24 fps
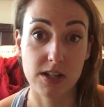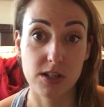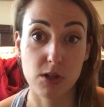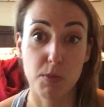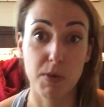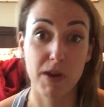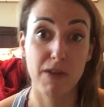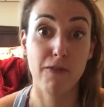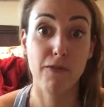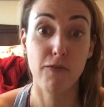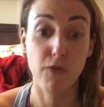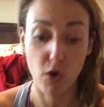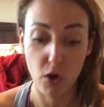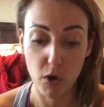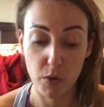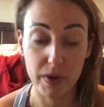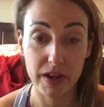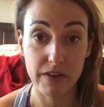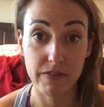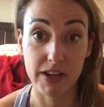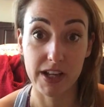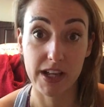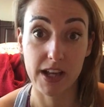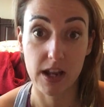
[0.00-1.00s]
So before we
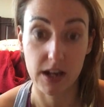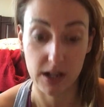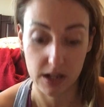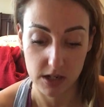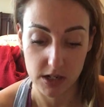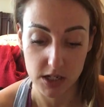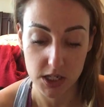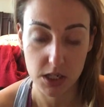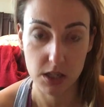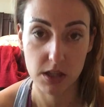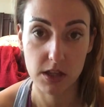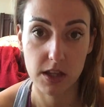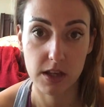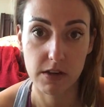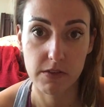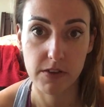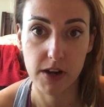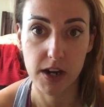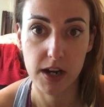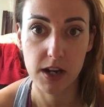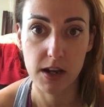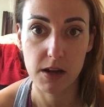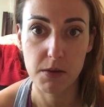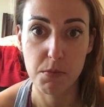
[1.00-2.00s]
even get into the
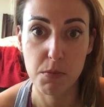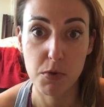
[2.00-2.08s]
inviting